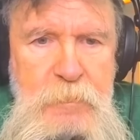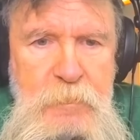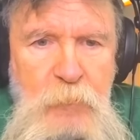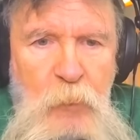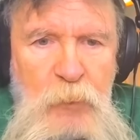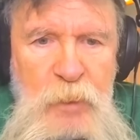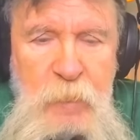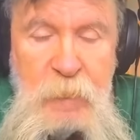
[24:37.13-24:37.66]

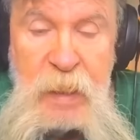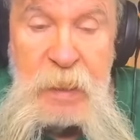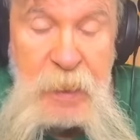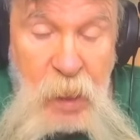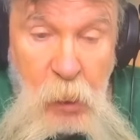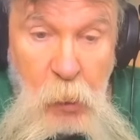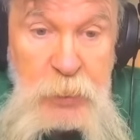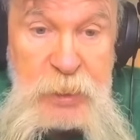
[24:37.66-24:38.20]
wanted to be
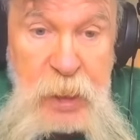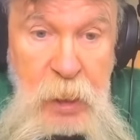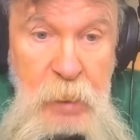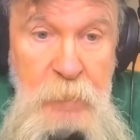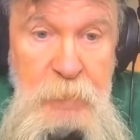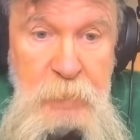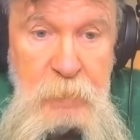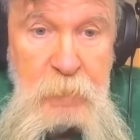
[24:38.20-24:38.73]

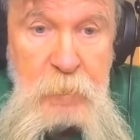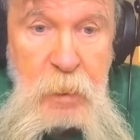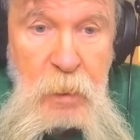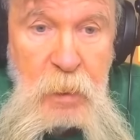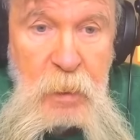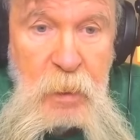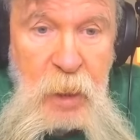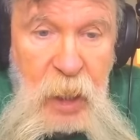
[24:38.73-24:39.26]
nosy
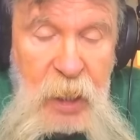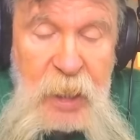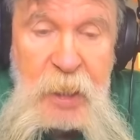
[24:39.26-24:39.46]
and